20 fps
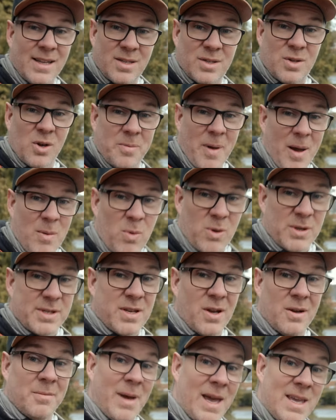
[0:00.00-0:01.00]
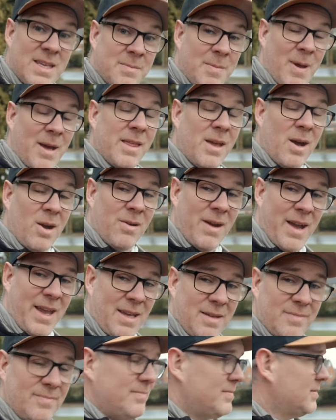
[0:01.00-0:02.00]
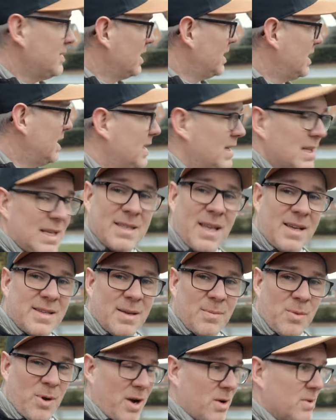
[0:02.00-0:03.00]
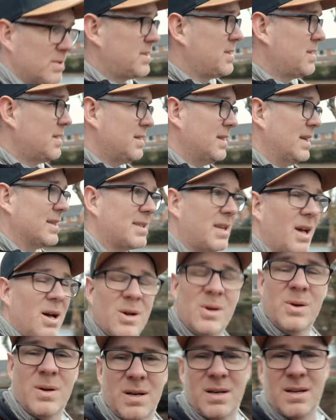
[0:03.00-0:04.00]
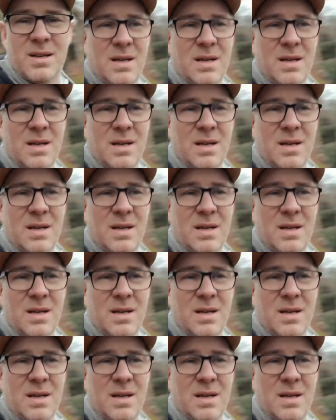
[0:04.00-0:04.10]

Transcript: to talk about what's so amazing about the R8, let's go somewhere else. Let's go